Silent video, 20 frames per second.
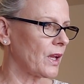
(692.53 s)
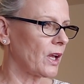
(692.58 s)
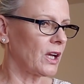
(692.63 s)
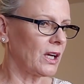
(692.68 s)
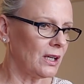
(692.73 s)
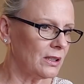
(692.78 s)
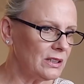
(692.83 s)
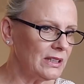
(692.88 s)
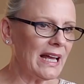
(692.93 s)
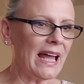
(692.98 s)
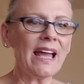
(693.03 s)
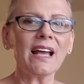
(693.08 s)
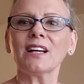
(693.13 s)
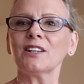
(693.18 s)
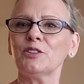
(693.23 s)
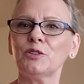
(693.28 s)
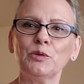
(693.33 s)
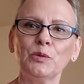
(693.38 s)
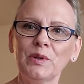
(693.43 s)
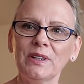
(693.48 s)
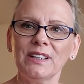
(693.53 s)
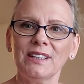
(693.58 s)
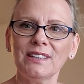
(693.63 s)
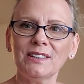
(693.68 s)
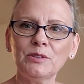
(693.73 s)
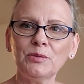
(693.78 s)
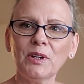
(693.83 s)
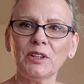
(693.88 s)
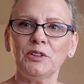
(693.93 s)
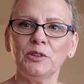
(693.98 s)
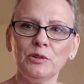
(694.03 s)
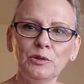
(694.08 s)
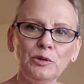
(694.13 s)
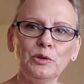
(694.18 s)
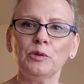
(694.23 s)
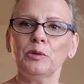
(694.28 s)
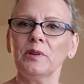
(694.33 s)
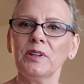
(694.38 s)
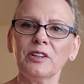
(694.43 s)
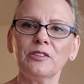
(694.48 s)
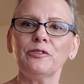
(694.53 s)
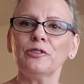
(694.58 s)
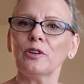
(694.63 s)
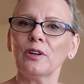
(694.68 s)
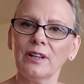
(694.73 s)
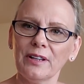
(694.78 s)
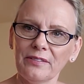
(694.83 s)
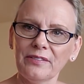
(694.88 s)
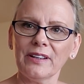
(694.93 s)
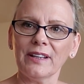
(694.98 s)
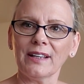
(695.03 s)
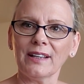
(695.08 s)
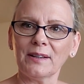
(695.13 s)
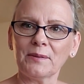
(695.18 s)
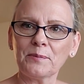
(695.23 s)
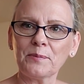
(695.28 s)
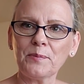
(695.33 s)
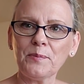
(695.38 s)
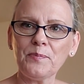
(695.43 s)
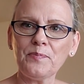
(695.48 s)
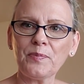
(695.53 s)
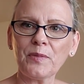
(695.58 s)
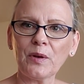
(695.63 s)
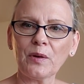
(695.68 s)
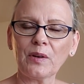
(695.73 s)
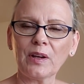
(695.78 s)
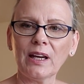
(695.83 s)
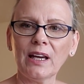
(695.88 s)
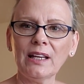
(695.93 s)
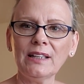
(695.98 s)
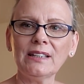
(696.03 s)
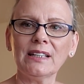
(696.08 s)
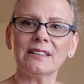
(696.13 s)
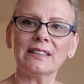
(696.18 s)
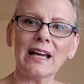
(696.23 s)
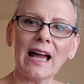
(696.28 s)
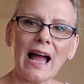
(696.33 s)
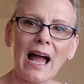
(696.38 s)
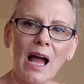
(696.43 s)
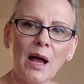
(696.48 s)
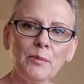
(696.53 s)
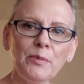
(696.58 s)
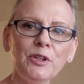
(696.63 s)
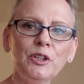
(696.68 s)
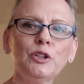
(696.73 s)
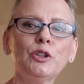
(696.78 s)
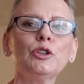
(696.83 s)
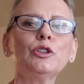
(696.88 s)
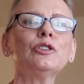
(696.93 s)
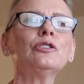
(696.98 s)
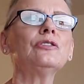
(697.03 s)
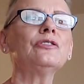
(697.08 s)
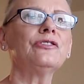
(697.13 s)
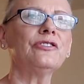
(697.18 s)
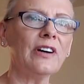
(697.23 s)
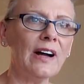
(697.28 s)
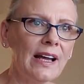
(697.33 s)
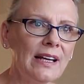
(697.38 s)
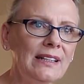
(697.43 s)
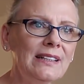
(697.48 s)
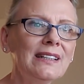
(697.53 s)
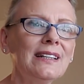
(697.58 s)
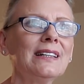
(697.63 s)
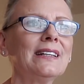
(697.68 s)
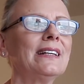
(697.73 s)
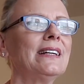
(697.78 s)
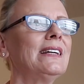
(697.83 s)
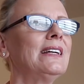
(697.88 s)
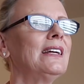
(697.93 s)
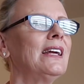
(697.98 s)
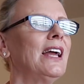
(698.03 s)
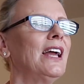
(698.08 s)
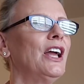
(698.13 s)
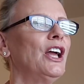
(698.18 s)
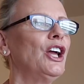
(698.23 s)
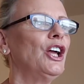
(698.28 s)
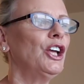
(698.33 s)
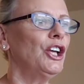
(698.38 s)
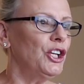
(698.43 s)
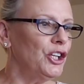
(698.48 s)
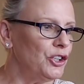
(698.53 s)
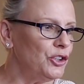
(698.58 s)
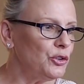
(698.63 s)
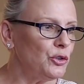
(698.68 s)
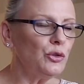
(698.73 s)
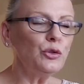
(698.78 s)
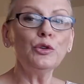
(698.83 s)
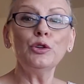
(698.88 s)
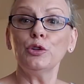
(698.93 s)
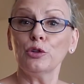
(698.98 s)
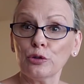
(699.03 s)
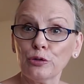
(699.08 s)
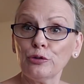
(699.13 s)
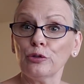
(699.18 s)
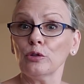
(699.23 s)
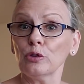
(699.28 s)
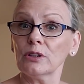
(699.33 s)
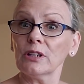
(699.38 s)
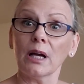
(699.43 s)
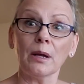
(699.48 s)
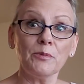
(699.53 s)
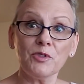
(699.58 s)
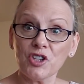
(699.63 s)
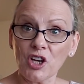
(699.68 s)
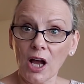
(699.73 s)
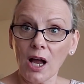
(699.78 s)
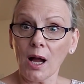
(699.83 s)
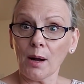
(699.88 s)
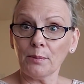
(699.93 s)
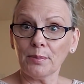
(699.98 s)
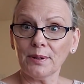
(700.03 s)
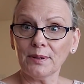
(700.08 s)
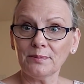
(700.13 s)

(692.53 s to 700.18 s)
connect with what you're doing for living. Okay, that hobby turn finally into your full-time job.